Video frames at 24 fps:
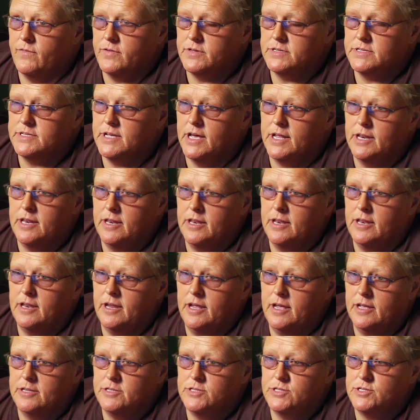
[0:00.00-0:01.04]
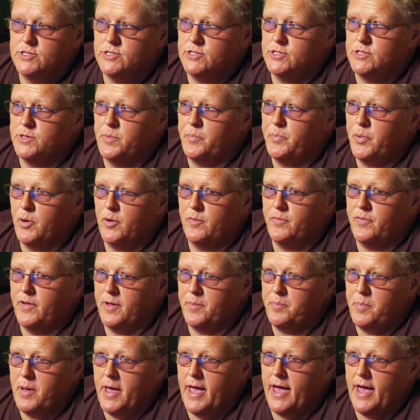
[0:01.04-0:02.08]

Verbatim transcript: all of a sudden, it's the perfect